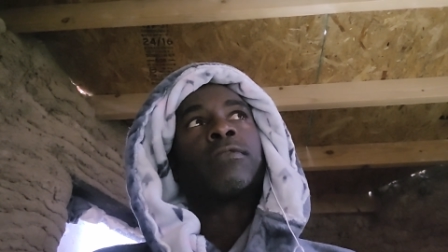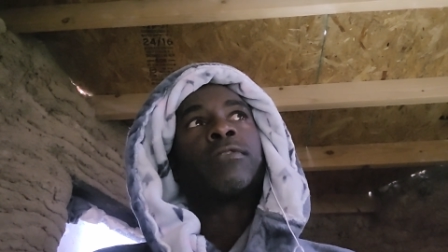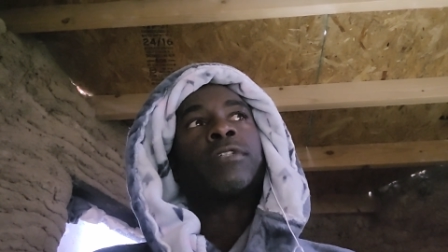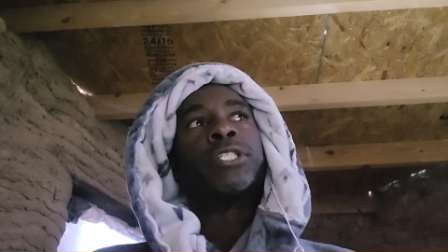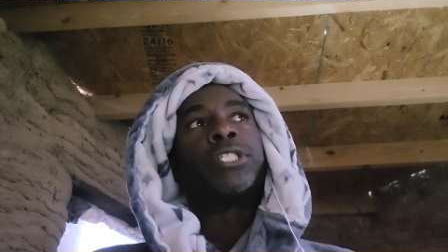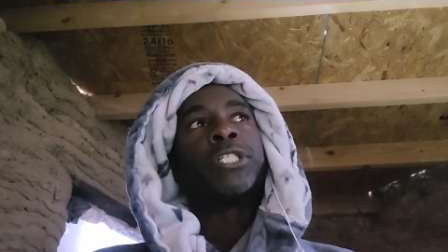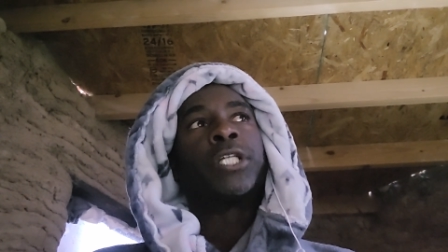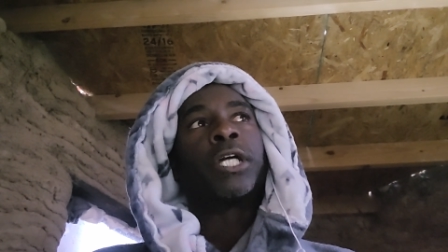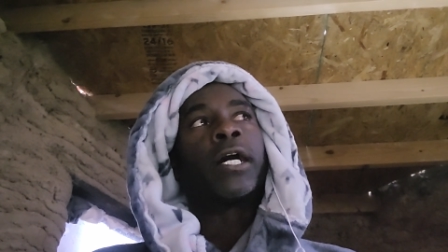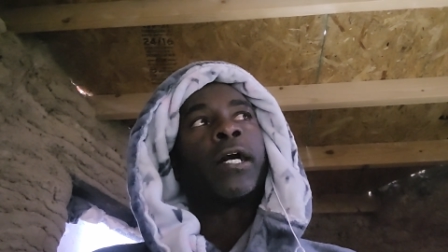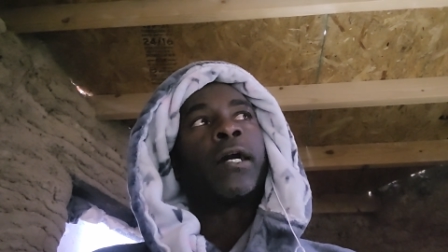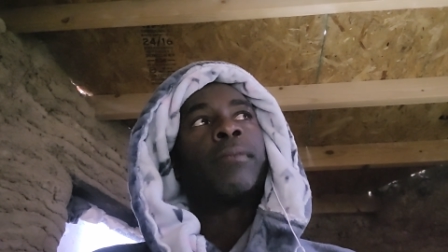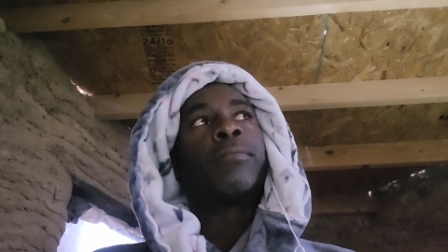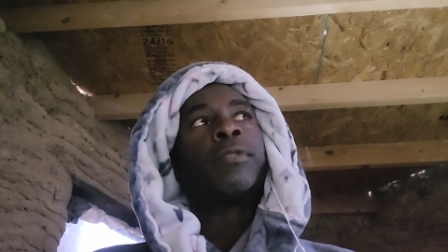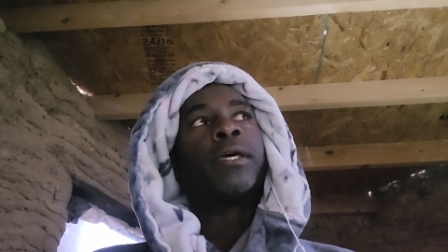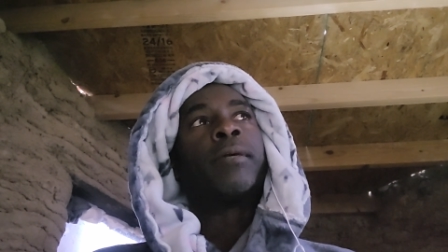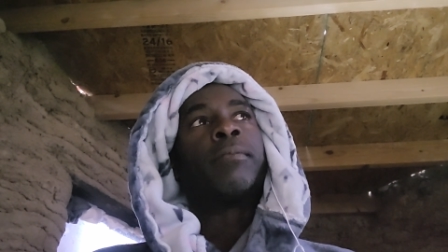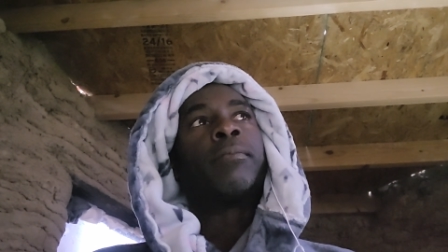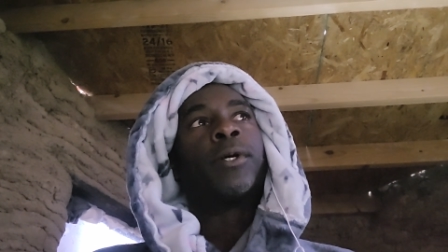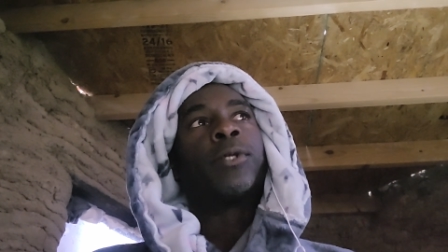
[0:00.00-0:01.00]
of a
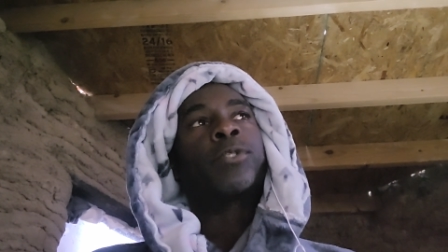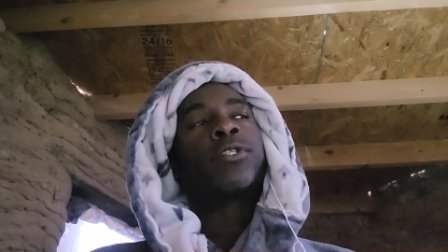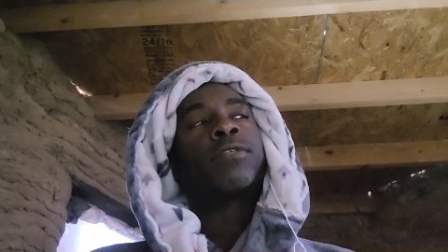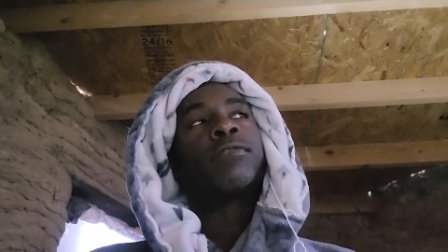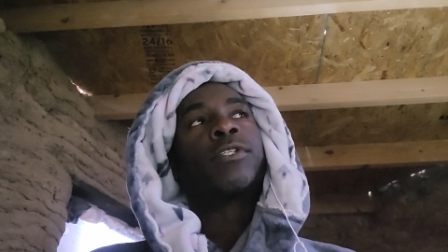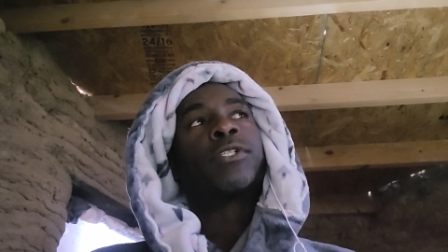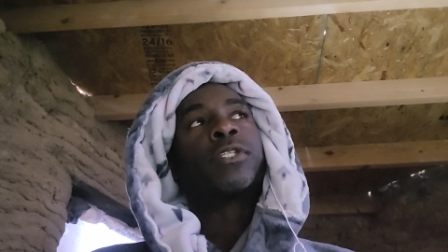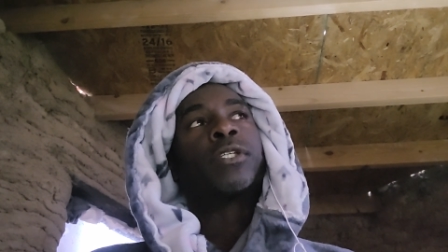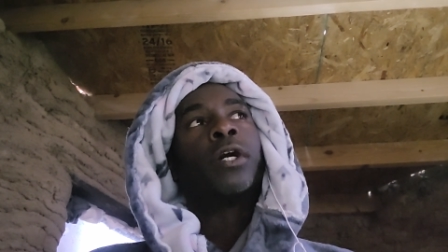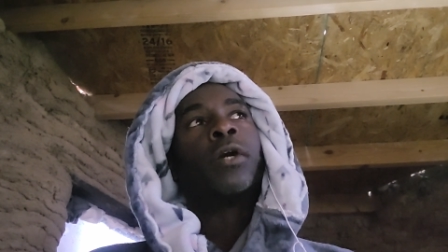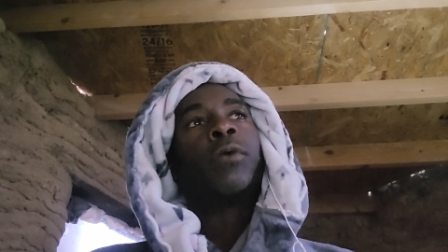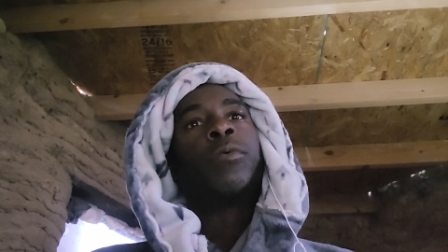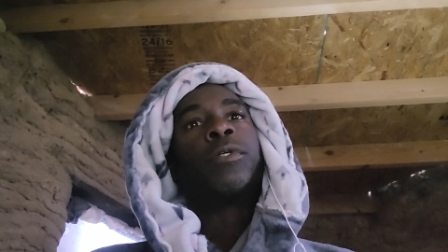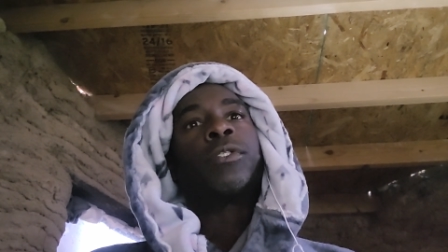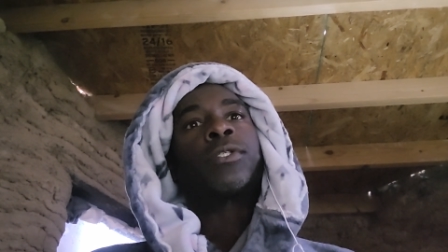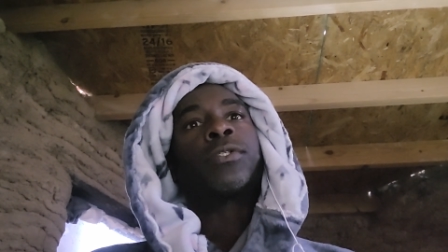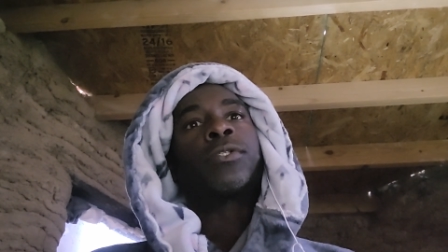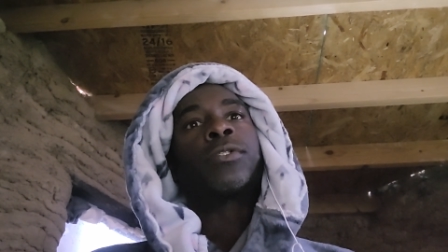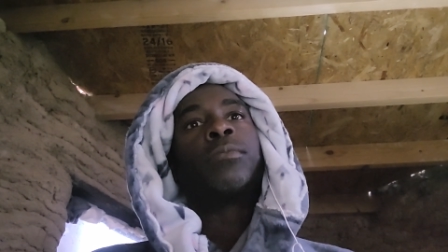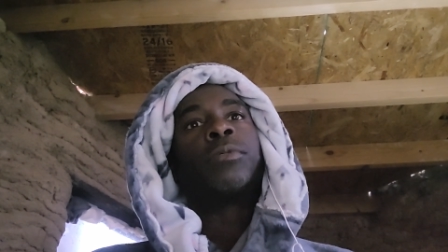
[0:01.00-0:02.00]
job that most of us go
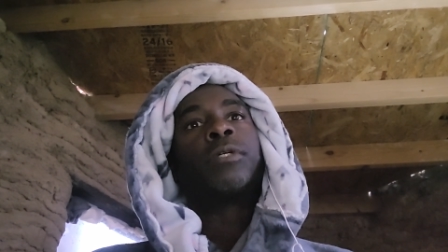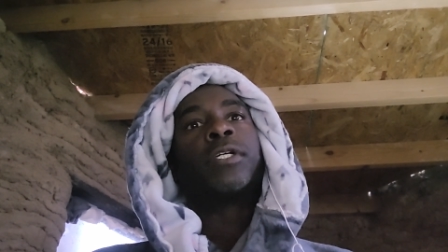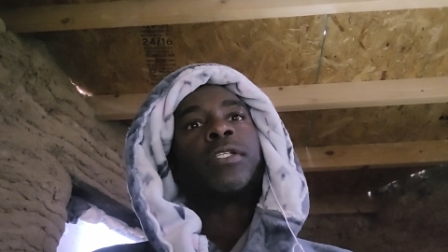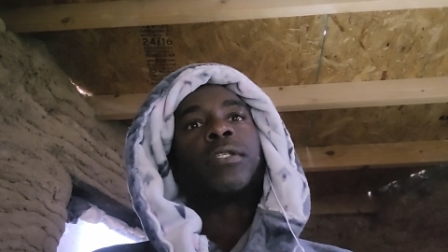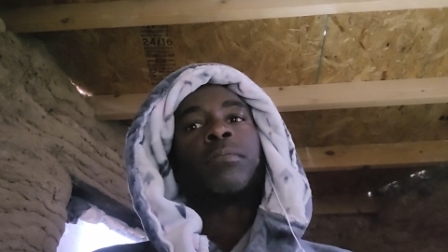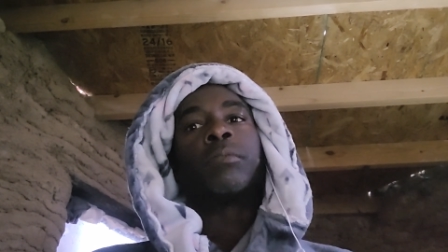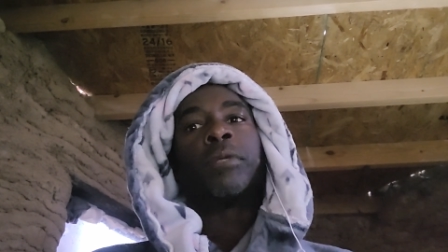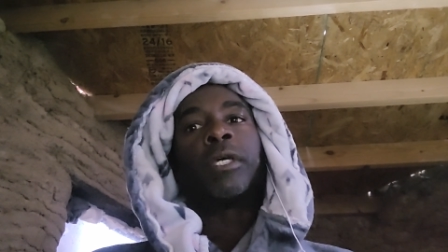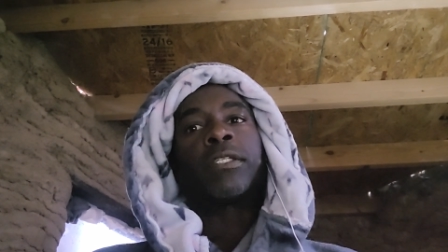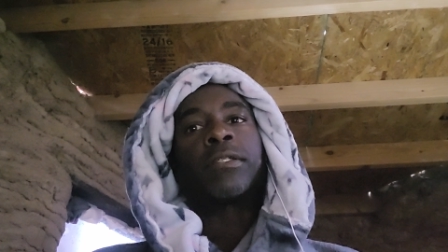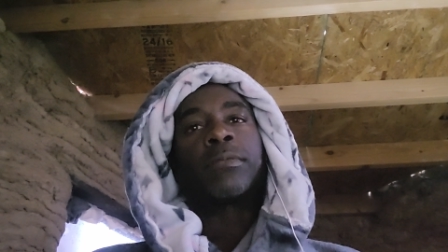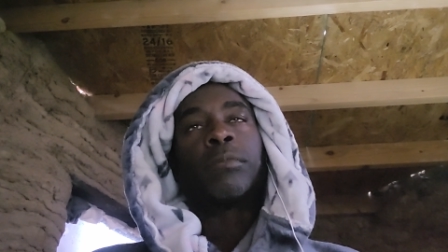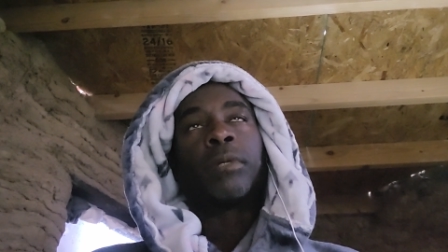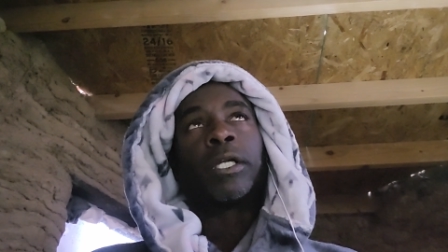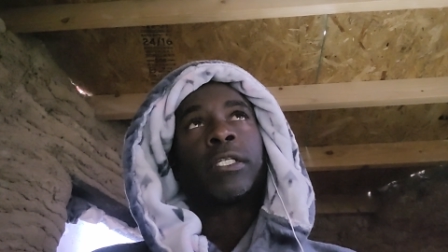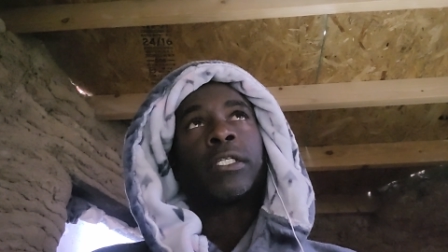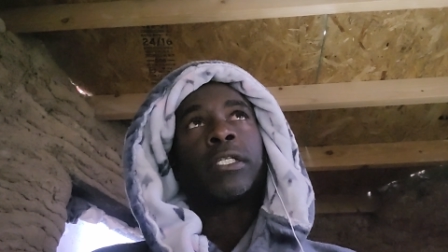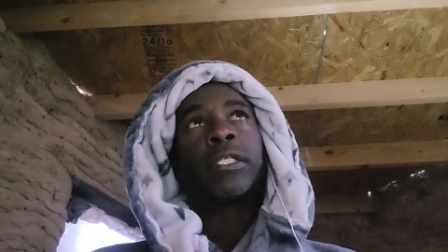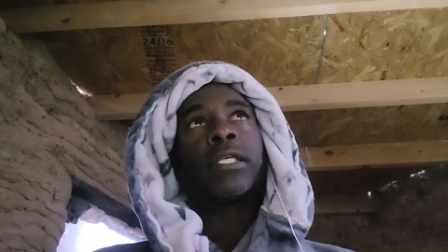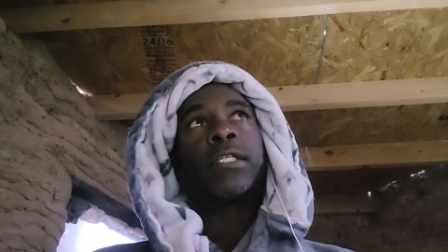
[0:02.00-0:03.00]
into because it makes
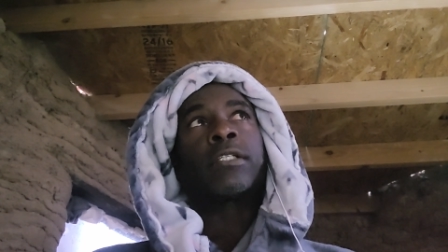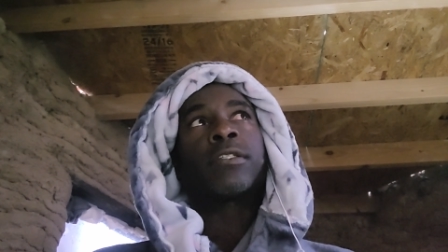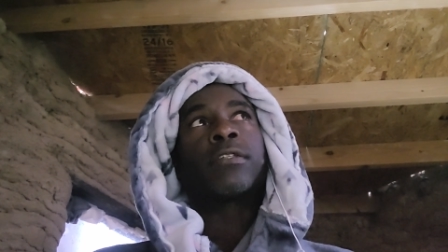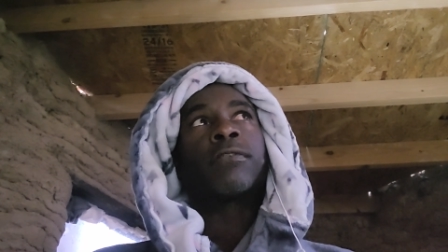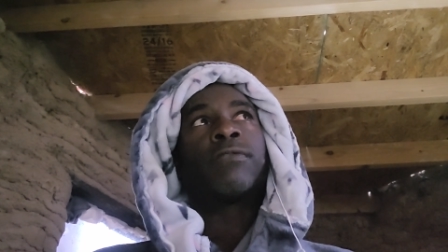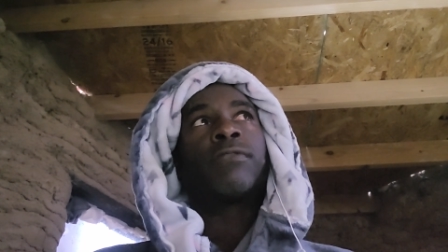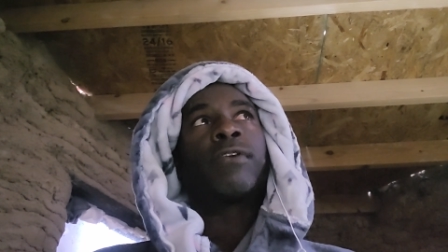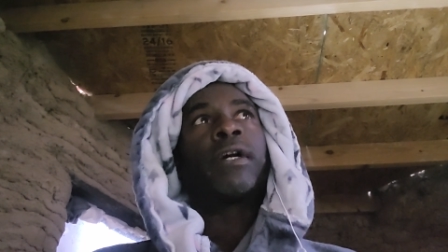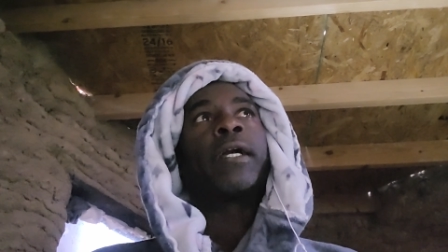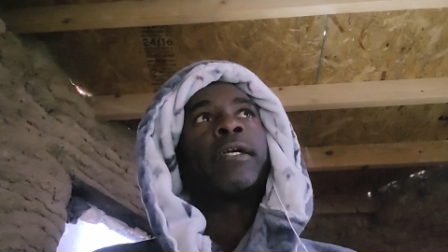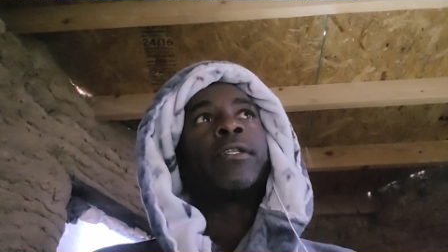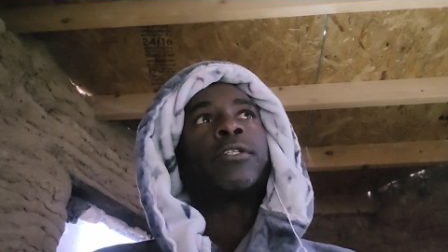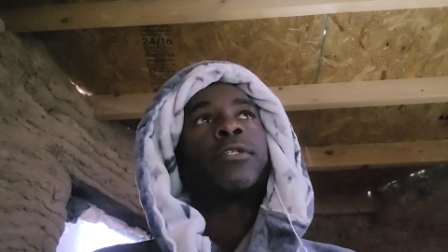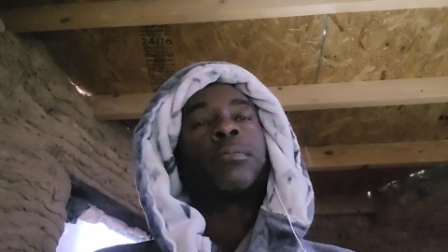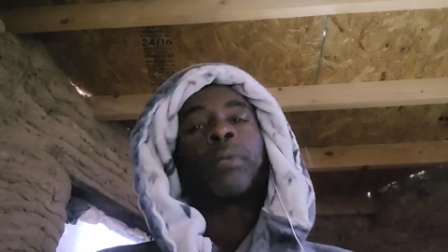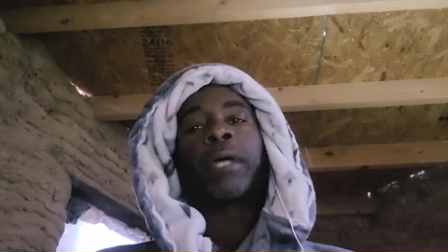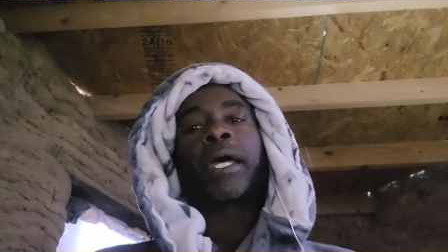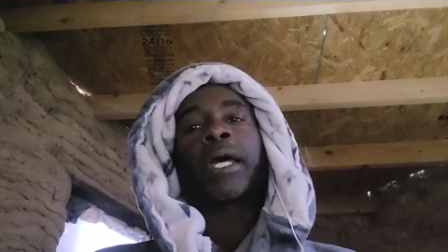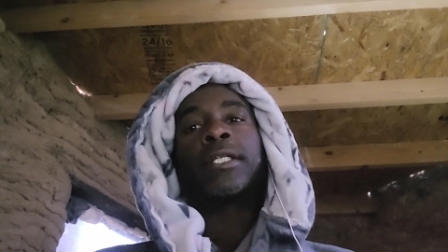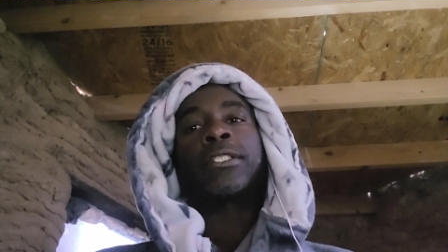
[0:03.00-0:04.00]
money is to find
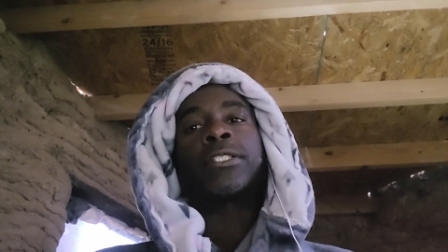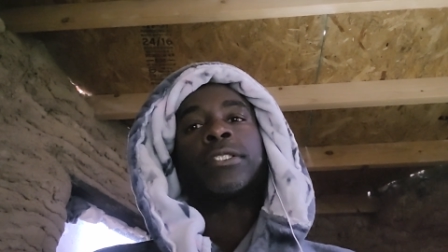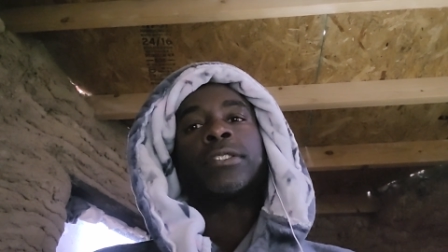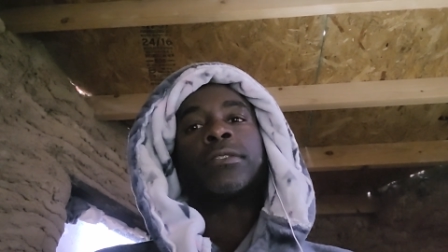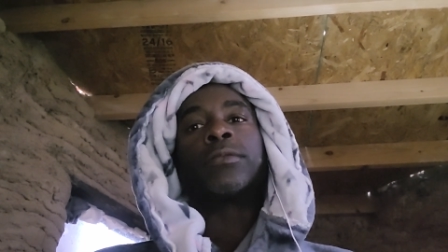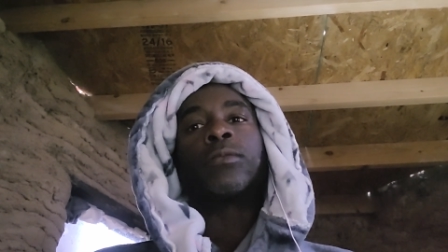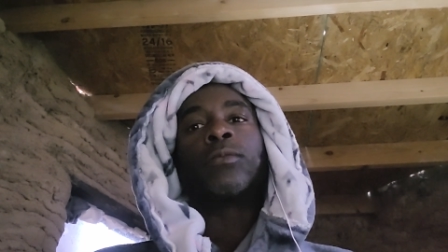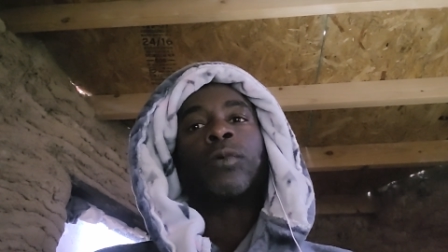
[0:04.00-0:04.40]
your passion.